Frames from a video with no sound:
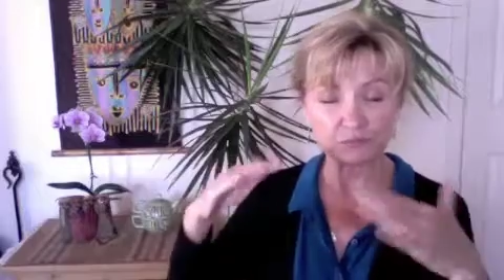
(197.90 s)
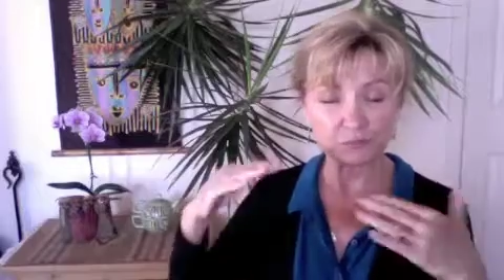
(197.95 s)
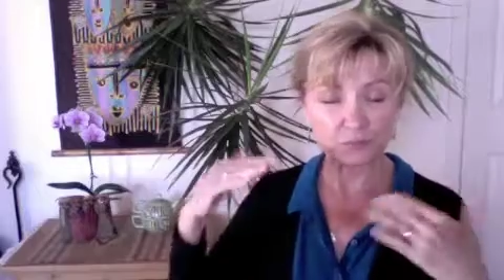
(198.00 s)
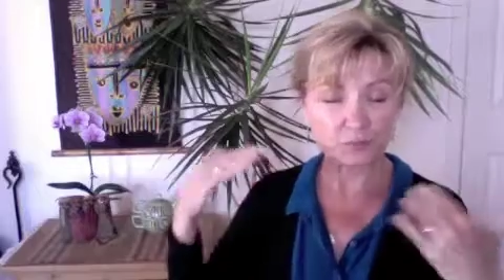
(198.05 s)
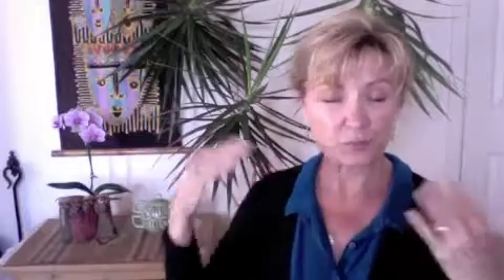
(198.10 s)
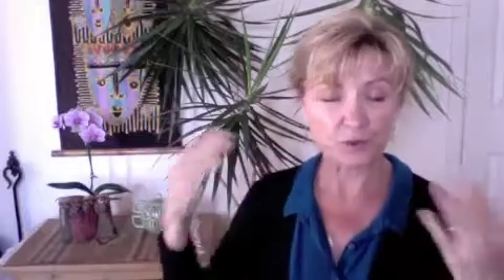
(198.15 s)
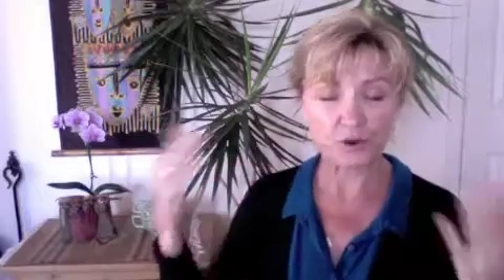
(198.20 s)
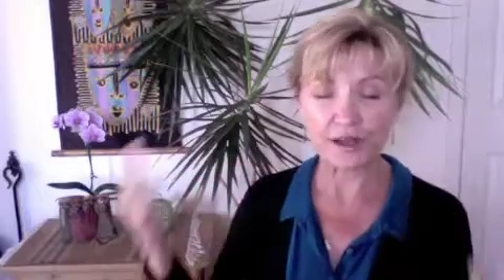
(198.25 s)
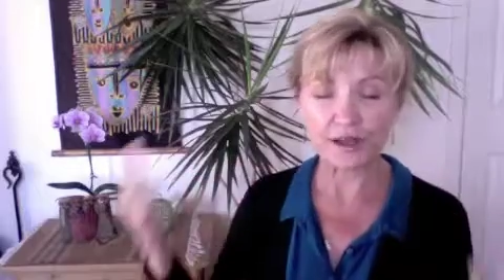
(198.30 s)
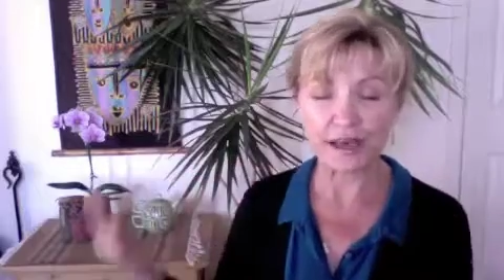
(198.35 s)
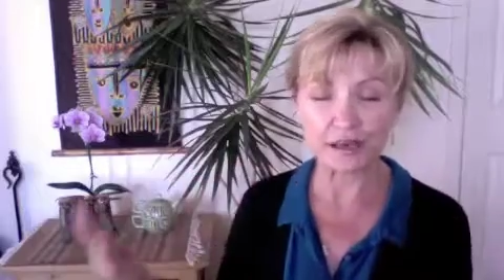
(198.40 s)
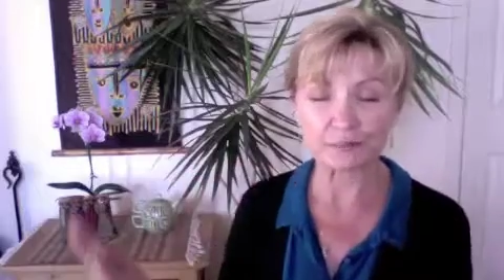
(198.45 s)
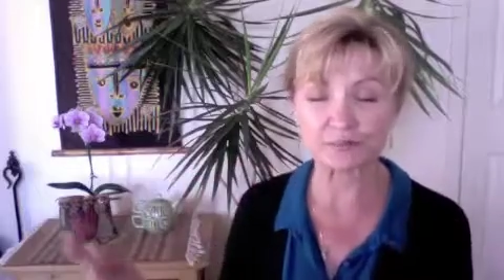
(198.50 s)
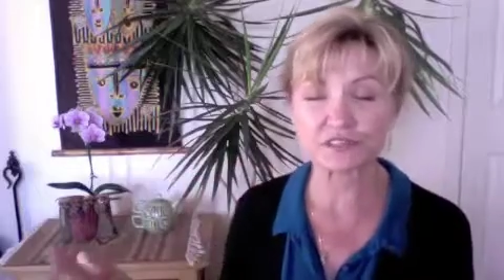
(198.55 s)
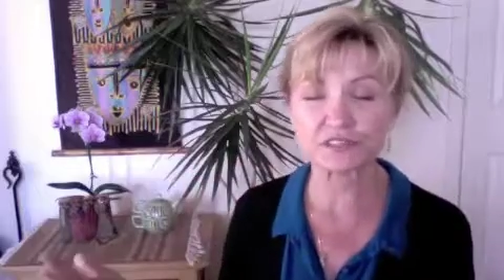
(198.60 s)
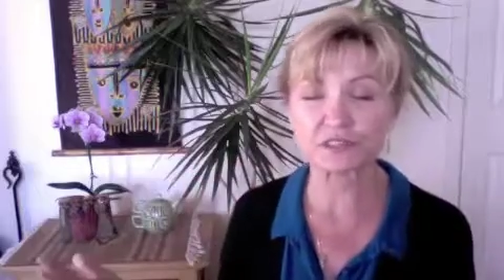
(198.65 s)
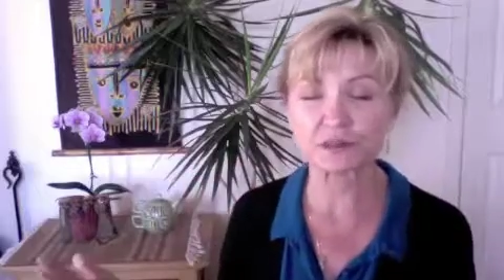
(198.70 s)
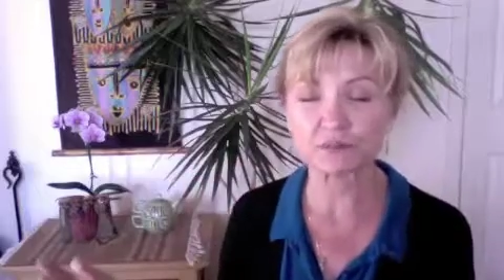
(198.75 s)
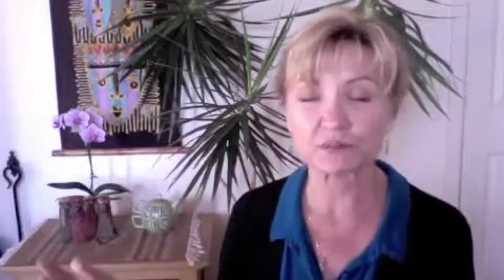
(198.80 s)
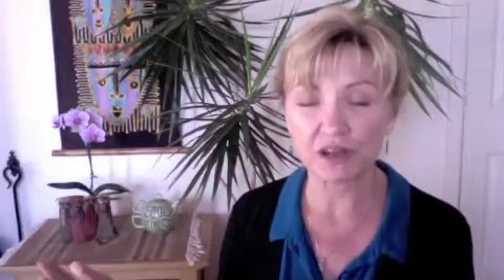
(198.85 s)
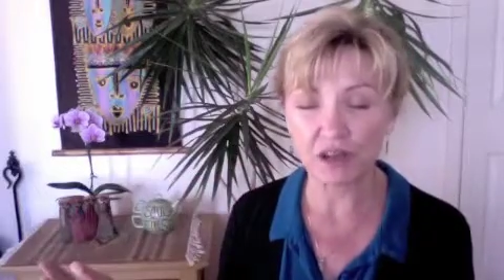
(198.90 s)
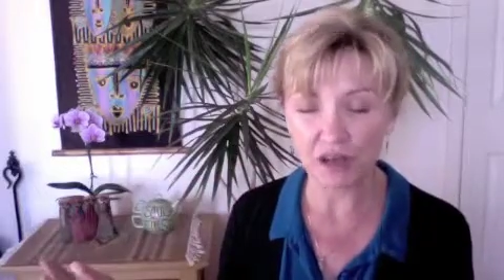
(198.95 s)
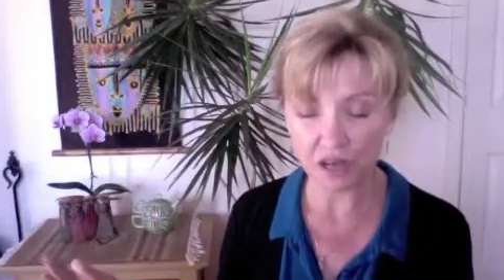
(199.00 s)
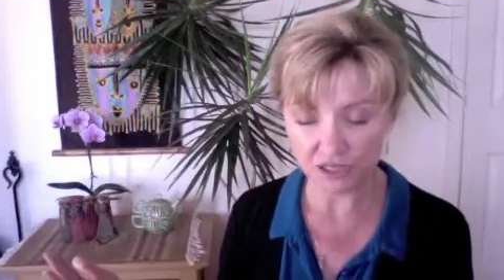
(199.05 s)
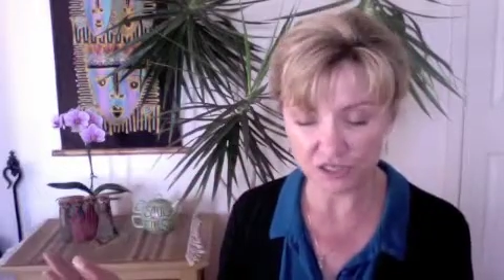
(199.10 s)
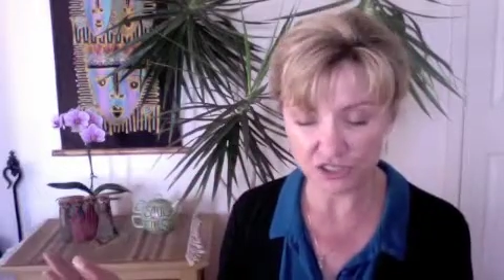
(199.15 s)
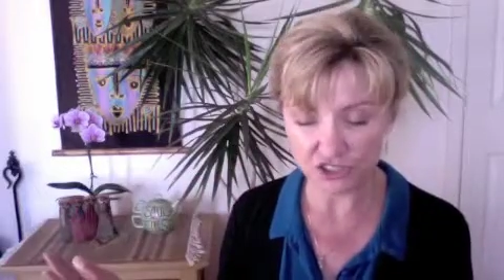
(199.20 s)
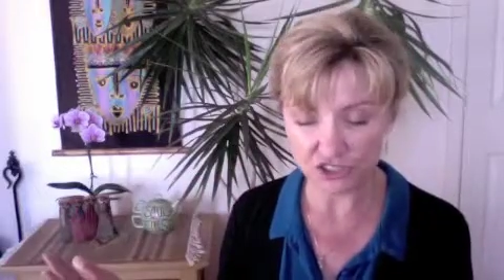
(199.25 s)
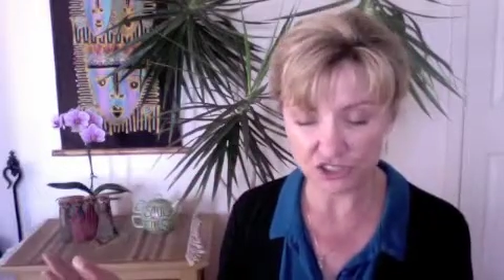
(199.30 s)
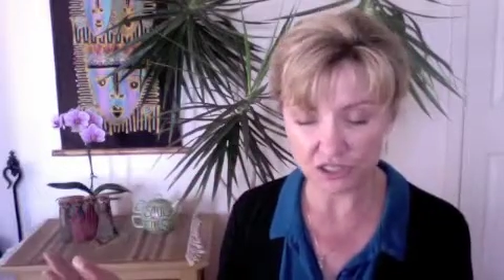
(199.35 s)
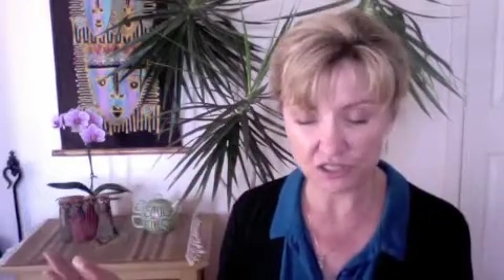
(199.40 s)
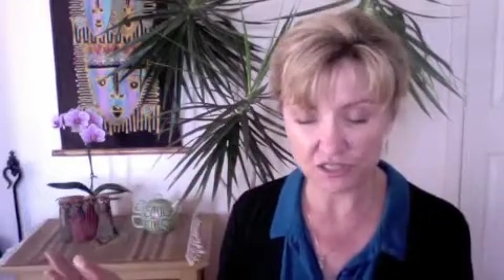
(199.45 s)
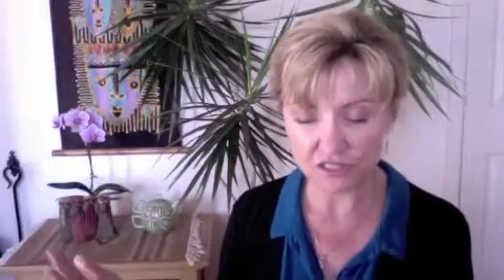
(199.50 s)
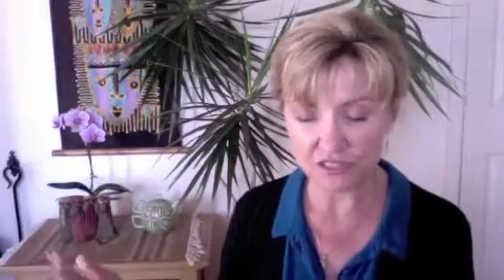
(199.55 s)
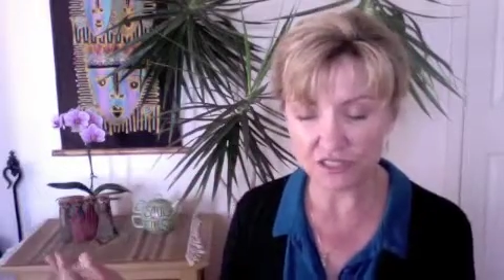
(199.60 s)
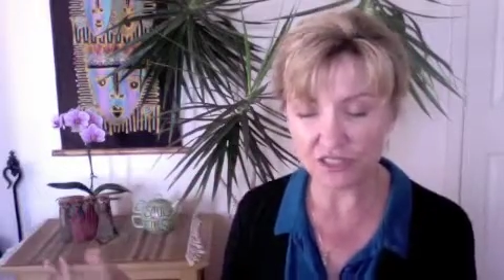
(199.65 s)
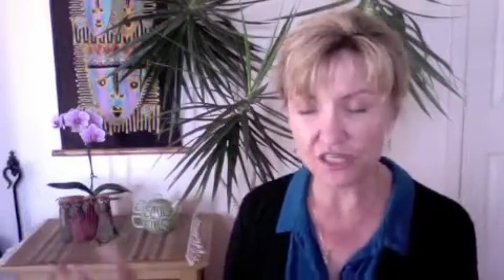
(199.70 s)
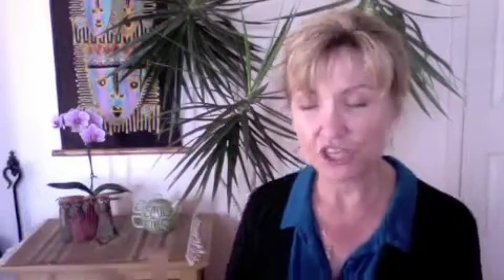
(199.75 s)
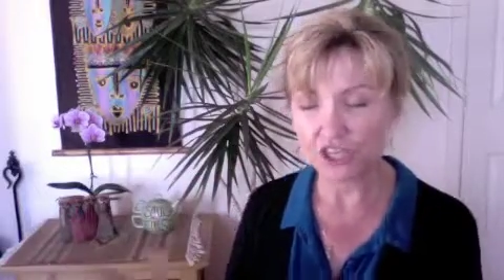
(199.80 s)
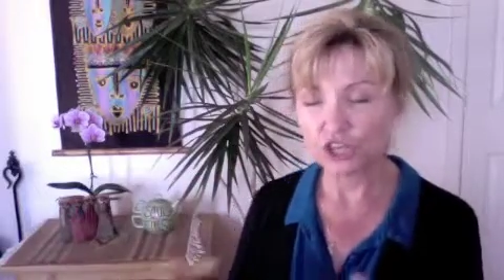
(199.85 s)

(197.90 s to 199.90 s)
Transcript: perhaps subconscious,